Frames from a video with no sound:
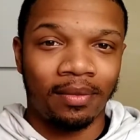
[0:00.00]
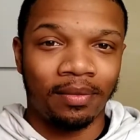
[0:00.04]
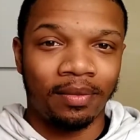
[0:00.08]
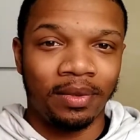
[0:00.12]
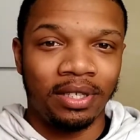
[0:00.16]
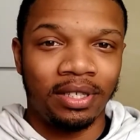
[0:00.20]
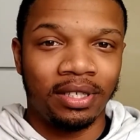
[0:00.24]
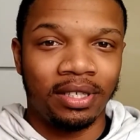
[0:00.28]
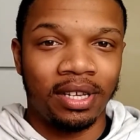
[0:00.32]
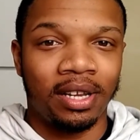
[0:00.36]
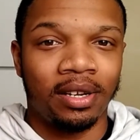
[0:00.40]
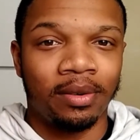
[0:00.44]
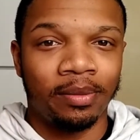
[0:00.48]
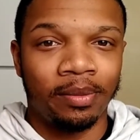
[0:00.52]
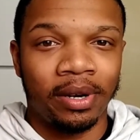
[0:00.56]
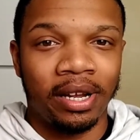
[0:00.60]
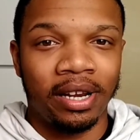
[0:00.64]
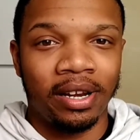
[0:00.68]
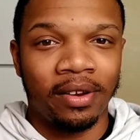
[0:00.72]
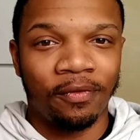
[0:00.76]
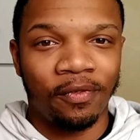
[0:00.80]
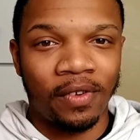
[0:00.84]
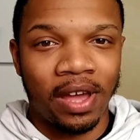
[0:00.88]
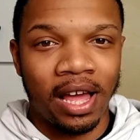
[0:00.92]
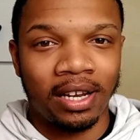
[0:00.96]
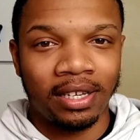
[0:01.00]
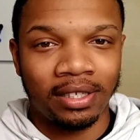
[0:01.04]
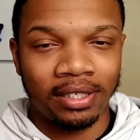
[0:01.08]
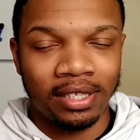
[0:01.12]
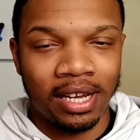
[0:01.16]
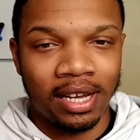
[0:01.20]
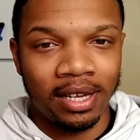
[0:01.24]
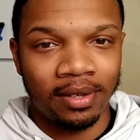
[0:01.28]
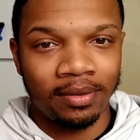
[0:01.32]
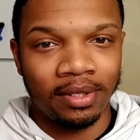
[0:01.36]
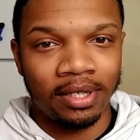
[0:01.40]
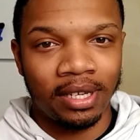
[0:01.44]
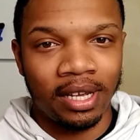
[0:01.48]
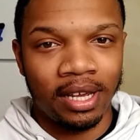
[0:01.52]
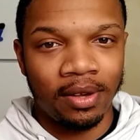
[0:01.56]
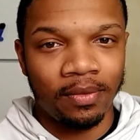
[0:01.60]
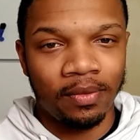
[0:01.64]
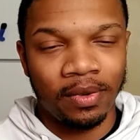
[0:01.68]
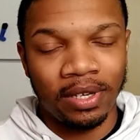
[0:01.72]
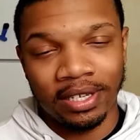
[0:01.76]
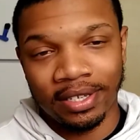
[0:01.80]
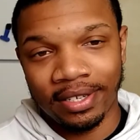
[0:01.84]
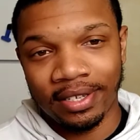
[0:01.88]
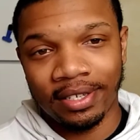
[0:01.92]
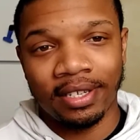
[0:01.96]
We celebrated Valentine's Day.
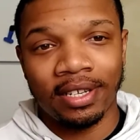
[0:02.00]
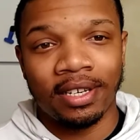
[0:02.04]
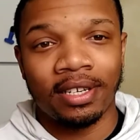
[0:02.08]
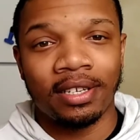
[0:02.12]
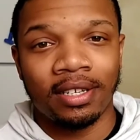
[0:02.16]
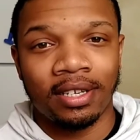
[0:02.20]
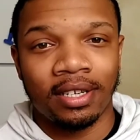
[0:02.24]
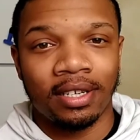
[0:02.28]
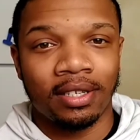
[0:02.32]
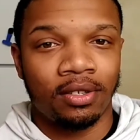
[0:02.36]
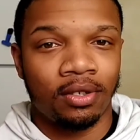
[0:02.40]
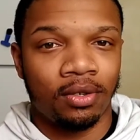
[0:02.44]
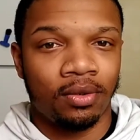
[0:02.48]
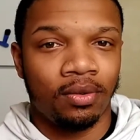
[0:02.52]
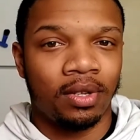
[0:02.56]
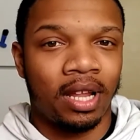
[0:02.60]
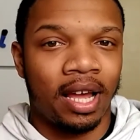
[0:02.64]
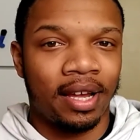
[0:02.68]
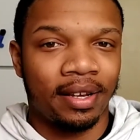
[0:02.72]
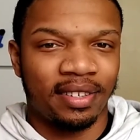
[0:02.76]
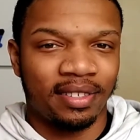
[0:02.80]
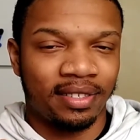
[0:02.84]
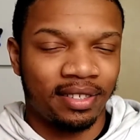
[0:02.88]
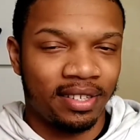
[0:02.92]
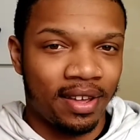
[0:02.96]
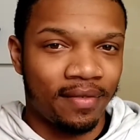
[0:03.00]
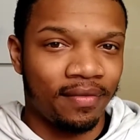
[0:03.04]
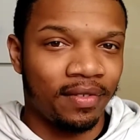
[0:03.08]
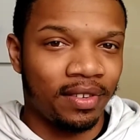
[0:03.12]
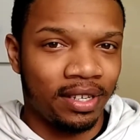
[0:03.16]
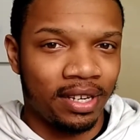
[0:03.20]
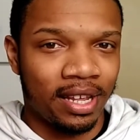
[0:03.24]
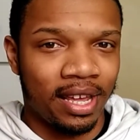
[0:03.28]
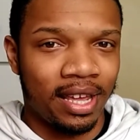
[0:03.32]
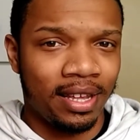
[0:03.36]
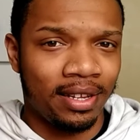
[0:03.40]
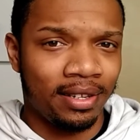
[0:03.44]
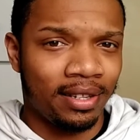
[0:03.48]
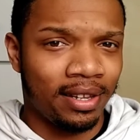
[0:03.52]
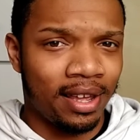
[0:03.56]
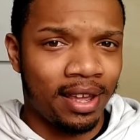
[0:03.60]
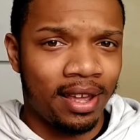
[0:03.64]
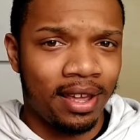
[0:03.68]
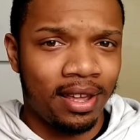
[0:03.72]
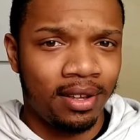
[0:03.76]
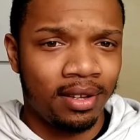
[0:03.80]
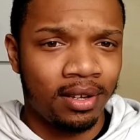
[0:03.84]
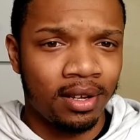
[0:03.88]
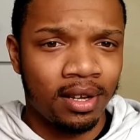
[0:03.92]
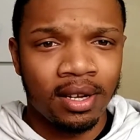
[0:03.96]
We extended it to like a 7-day
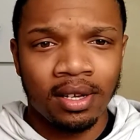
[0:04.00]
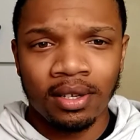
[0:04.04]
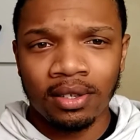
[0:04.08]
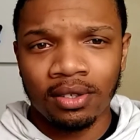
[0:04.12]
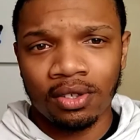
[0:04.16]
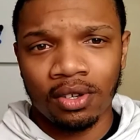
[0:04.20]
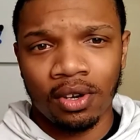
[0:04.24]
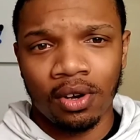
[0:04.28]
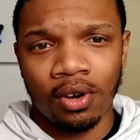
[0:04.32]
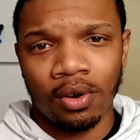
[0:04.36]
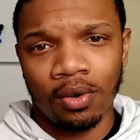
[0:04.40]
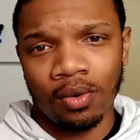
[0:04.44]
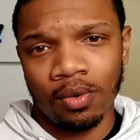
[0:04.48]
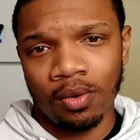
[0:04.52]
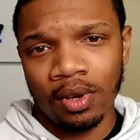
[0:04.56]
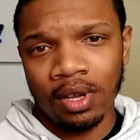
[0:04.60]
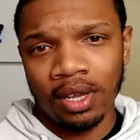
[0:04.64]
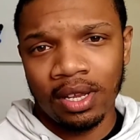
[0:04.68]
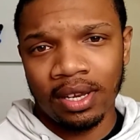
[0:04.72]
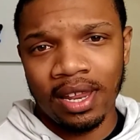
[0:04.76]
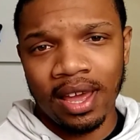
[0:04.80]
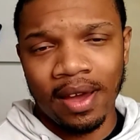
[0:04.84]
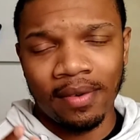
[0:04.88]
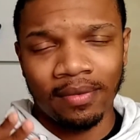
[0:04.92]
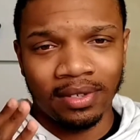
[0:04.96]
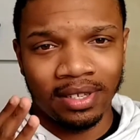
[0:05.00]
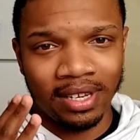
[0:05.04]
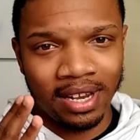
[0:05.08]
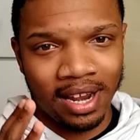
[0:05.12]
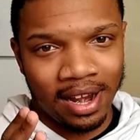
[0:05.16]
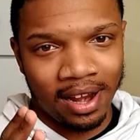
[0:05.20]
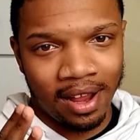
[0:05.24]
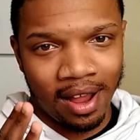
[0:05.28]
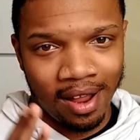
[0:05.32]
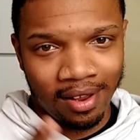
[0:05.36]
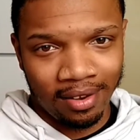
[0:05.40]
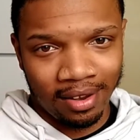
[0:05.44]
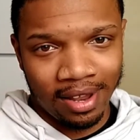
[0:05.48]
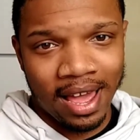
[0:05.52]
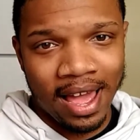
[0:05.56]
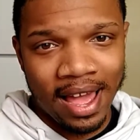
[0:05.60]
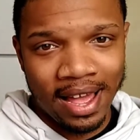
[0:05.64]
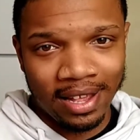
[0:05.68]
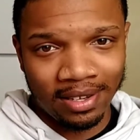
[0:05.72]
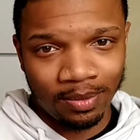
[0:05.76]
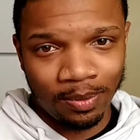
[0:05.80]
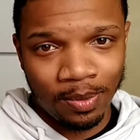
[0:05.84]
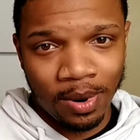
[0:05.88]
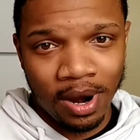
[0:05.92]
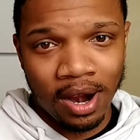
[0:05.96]
thing. So that was like our
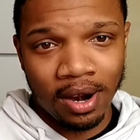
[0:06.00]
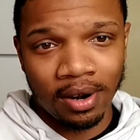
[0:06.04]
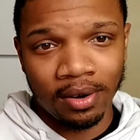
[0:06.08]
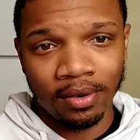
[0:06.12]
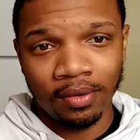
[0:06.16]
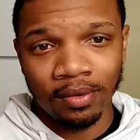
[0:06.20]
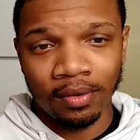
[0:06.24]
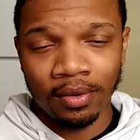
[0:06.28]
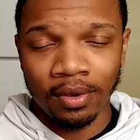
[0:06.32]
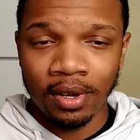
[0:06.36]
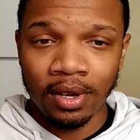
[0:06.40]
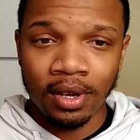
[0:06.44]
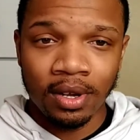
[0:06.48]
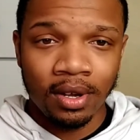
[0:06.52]
last part.